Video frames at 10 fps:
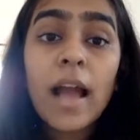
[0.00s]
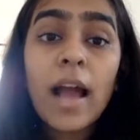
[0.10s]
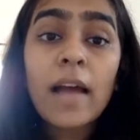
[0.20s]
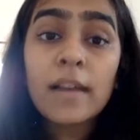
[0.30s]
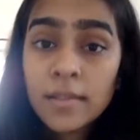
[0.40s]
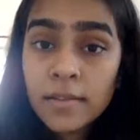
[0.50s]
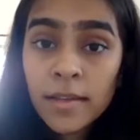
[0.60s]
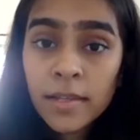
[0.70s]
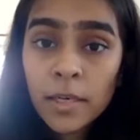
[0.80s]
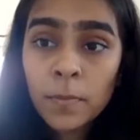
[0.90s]
Another
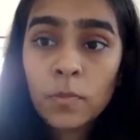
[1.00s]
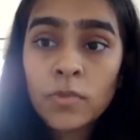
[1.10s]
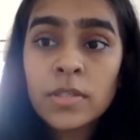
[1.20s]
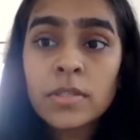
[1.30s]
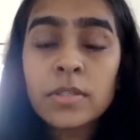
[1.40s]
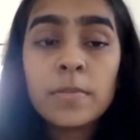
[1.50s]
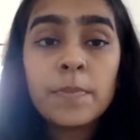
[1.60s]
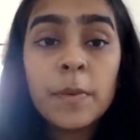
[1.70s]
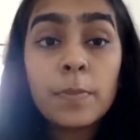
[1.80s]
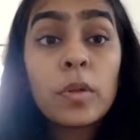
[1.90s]
thing that most
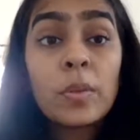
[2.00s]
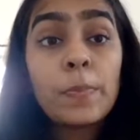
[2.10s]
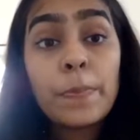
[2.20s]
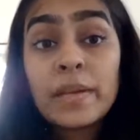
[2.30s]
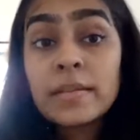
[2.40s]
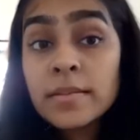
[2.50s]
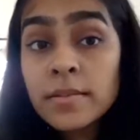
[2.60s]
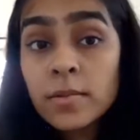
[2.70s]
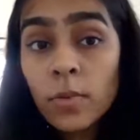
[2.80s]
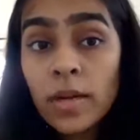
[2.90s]
people
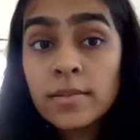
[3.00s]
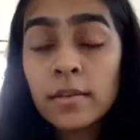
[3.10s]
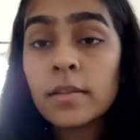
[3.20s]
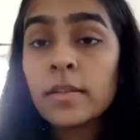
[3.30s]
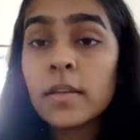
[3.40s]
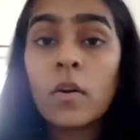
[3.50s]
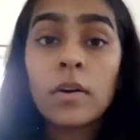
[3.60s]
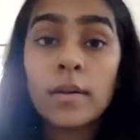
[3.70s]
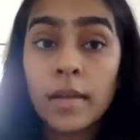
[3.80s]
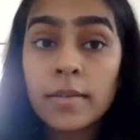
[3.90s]
miss while setting the
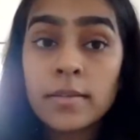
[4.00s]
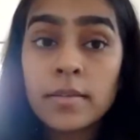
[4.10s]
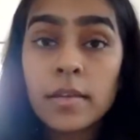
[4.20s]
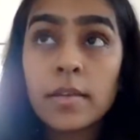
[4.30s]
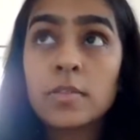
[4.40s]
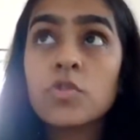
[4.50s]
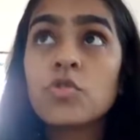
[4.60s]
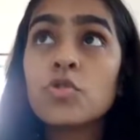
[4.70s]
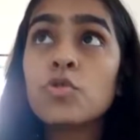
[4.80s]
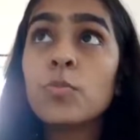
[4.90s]
context
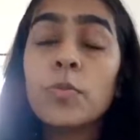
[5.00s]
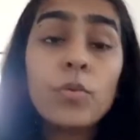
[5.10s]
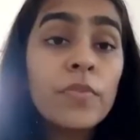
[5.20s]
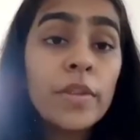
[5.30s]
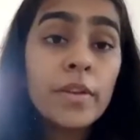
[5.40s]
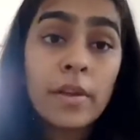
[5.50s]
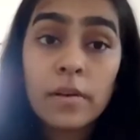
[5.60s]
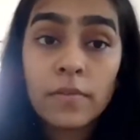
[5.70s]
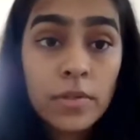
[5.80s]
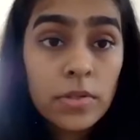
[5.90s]
is to prove the
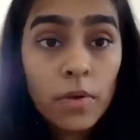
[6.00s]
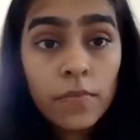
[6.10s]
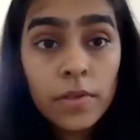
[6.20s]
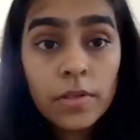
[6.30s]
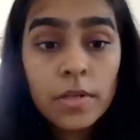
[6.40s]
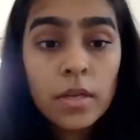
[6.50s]
relevance of it.